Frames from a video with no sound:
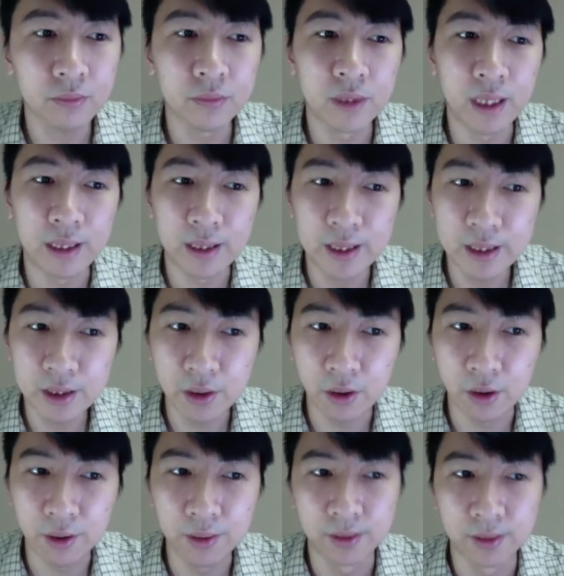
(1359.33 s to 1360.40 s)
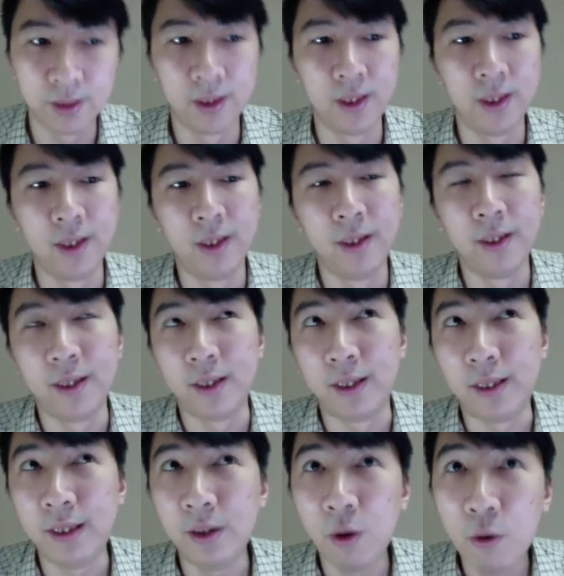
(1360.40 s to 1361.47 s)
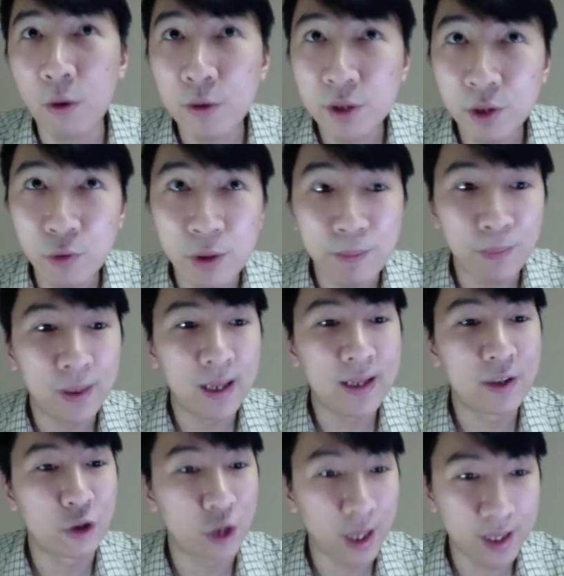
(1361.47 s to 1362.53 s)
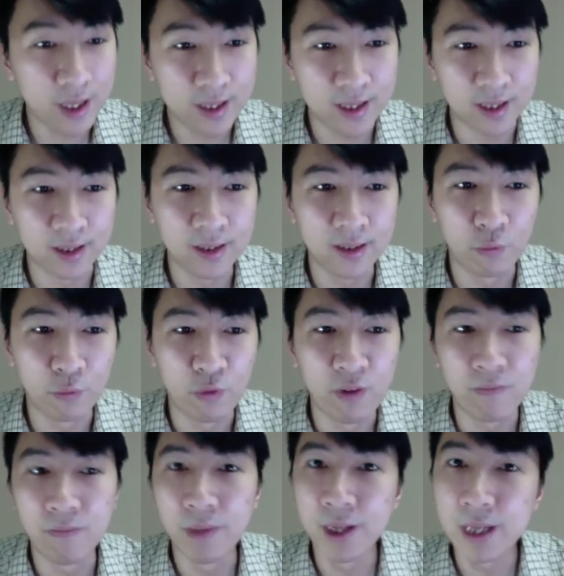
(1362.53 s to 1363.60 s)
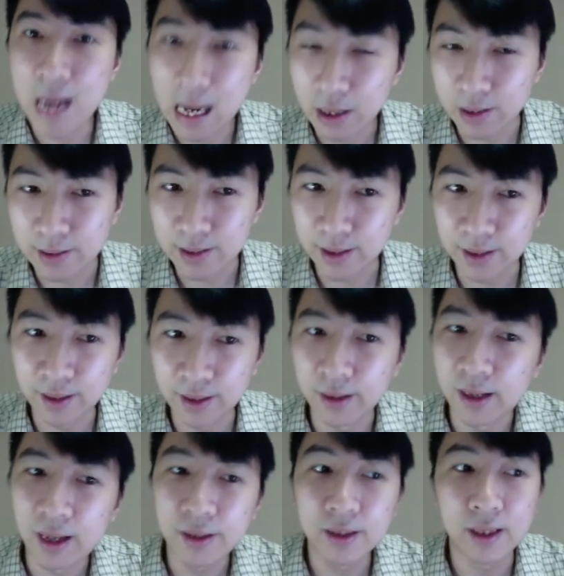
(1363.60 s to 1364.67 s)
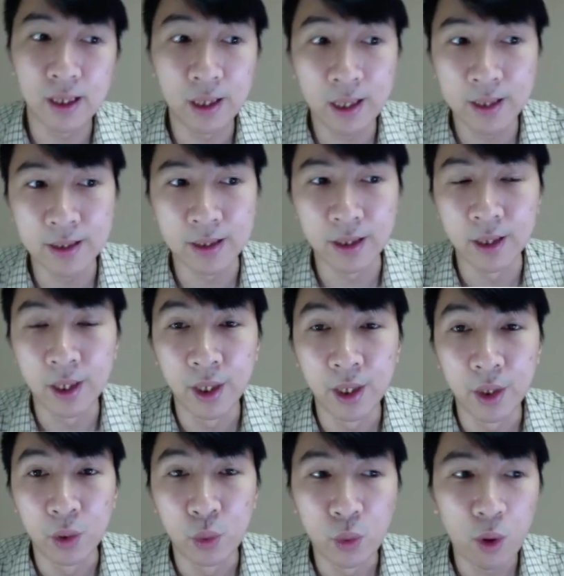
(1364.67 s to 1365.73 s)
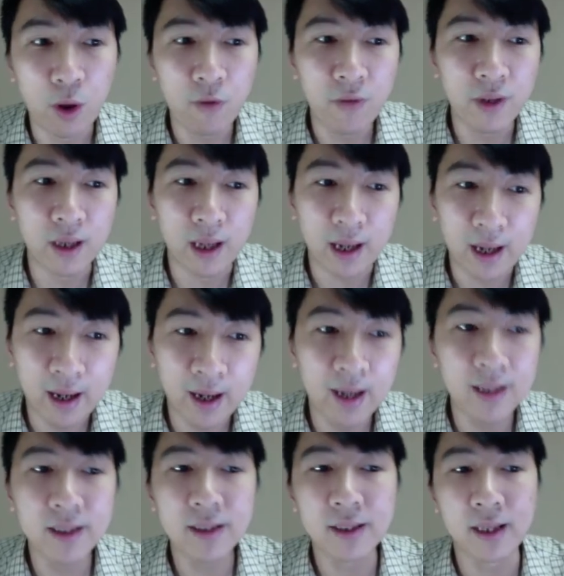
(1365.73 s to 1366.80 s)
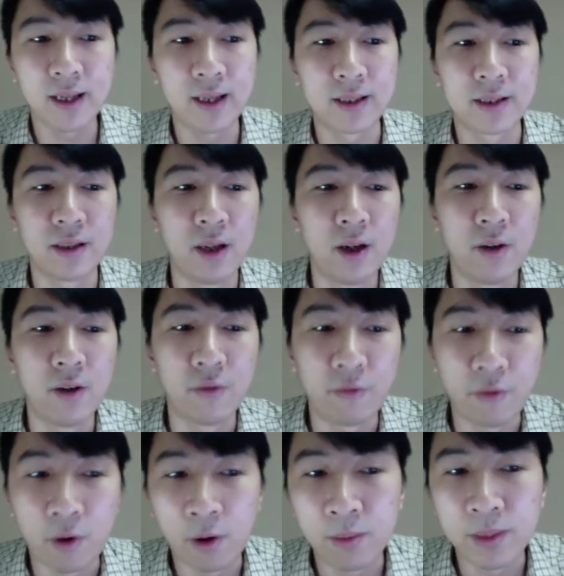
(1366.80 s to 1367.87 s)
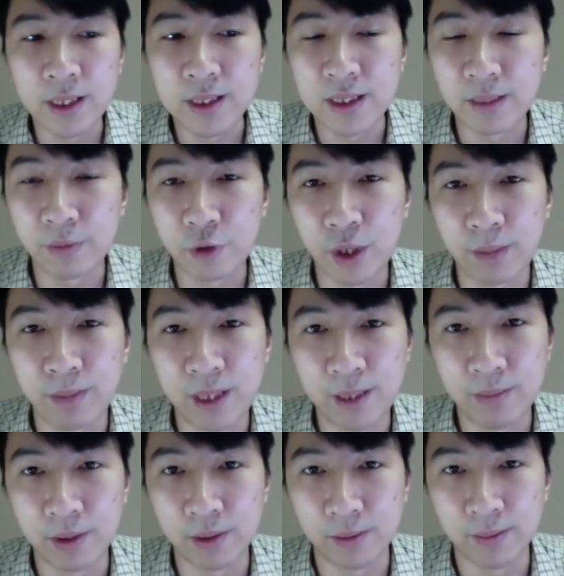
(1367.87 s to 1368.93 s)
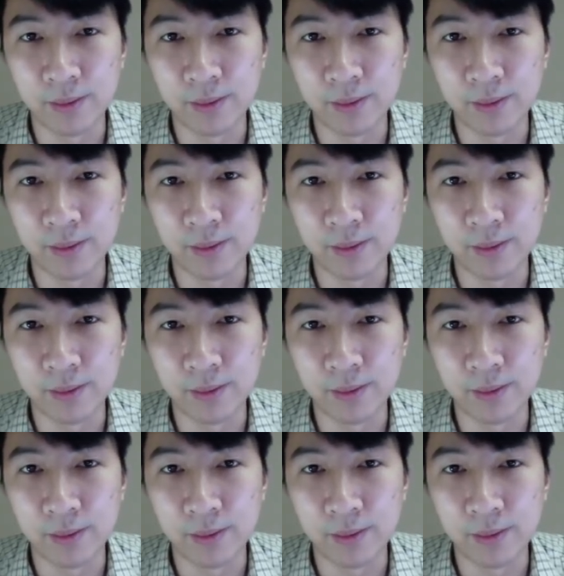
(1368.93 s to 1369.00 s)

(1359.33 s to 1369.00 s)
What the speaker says: and later on, he also replaced Jason with Menelaus, another Hellenizer, who offered a higher tax from his subject people.